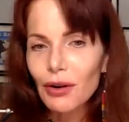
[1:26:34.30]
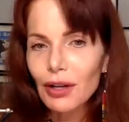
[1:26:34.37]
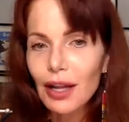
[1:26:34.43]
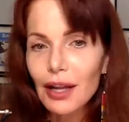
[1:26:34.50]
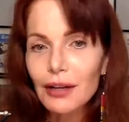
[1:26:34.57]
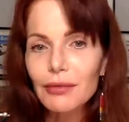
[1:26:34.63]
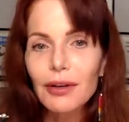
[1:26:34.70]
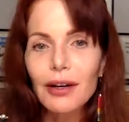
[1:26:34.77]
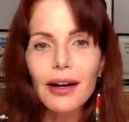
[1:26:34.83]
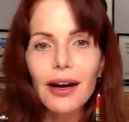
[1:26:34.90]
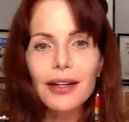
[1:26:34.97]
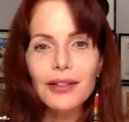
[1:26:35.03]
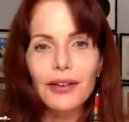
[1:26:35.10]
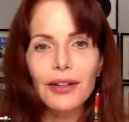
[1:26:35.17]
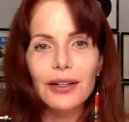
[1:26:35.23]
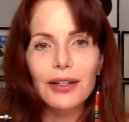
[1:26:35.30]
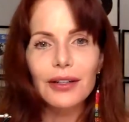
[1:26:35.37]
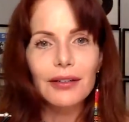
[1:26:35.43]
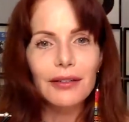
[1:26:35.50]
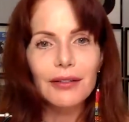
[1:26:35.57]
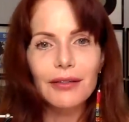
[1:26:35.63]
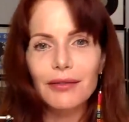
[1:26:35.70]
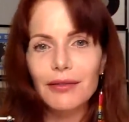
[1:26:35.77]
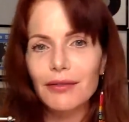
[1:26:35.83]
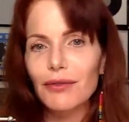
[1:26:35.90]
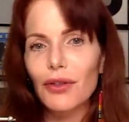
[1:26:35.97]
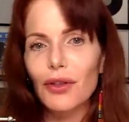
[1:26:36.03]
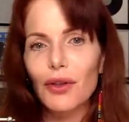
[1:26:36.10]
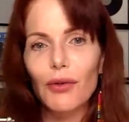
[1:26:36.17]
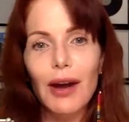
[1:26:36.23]
troll letter where a guy's going to
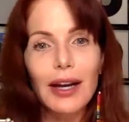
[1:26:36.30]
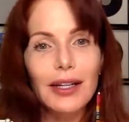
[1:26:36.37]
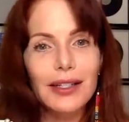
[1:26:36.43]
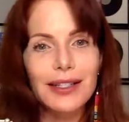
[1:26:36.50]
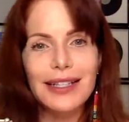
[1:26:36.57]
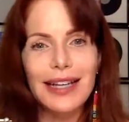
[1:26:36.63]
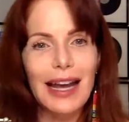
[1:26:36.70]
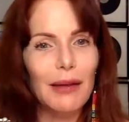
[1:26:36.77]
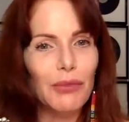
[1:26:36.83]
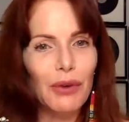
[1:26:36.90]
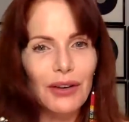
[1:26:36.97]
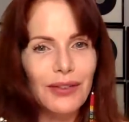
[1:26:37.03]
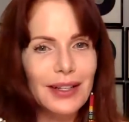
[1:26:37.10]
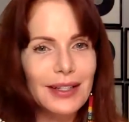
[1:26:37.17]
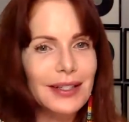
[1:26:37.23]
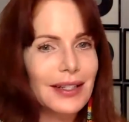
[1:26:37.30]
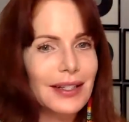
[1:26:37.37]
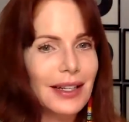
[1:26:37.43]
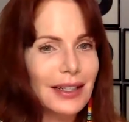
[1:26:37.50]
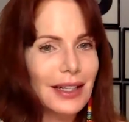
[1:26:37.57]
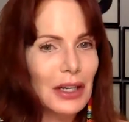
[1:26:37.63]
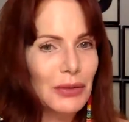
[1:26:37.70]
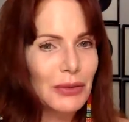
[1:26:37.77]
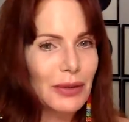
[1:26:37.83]
threaten to stab one of us like that? Oh,